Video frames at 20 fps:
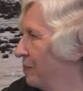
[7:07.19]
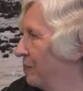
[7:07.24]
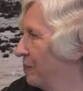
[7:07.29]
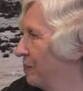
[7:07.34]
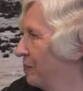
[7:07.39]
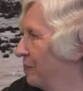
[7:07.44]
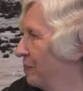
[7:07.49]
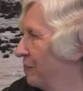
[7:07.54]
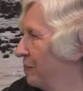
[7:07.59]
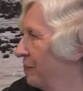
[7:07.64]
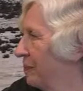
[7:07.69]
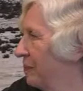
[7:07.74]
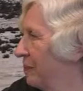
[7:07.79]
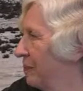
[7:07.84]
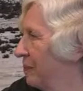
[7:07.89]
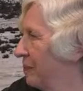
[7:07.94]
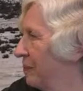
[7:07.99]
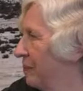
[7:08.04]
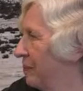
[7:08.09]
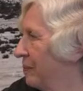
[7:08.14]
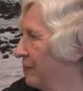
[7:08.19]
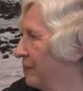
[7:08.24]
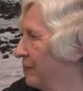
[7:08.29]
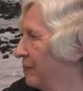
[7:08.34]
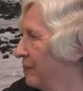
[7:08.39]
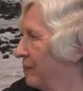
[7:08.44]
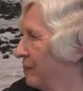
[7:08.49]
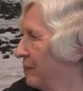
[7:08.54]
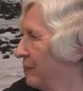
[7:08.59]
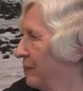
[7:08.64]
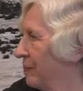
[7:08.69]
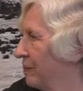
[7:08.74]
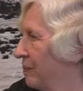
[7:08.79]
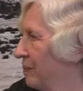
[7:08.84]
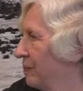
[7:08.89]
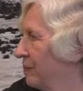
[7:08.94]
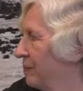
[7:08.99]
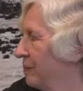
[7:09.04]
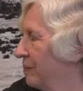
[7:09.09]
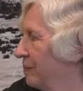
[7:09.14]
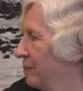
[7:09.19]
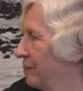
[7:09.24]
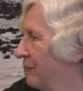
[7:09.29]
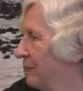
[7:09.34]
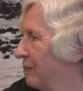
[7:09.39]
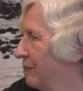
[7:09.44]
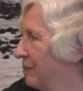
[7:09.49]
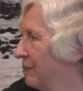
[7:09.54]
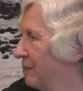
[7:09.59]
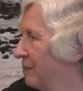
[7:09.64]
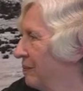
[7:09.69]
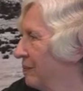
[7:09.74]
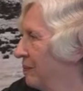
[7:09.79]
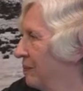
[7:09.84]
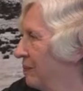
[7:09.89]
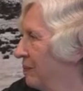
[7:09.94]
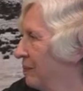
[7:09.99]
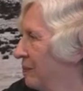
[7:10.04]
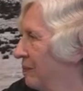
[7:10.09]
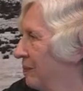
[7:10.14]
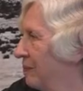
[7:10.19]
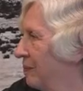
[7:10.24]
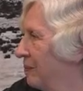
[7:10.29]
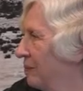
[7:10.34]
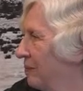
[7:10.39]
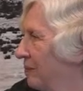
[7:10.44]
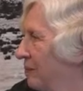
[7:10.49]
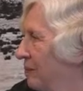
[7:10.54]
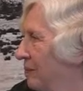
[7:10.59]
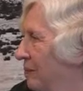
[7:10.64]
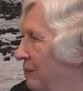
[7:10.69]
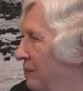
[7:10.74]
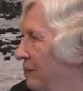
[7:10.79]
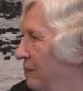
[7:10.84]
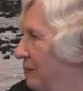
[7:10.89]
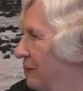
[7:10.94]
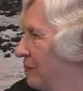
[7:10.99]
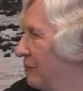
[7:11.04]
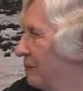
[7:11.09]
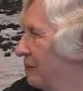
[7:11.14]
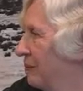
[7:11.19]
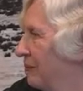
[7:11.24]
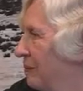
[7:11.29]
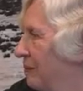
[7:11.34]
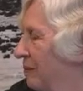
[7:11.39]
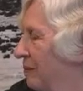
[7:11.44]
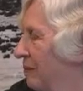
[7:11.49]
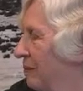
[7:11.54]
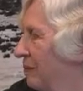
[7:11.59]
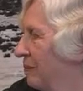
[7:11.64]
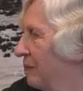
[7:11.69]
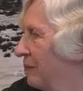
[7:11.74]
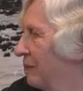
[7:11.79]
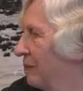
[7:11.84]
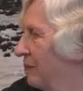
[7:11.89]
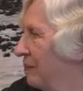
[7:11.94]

(not speaking)